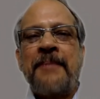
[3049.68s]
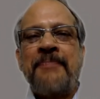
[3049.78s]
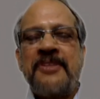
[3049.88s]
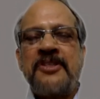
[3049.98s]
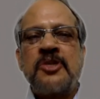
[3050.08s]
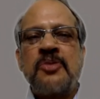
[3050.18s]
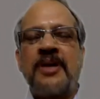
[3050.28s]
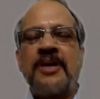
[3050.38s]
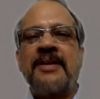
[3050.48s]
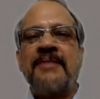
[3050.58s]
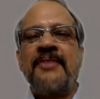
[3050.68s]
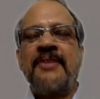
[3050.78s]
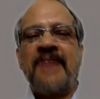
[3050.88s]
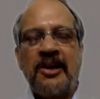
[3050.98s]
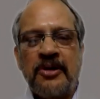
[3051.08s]
this is what the
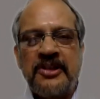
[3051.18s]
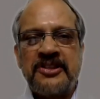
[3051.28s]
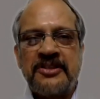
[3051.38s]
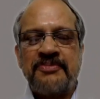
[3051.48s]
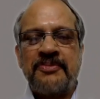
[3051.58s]
value addition.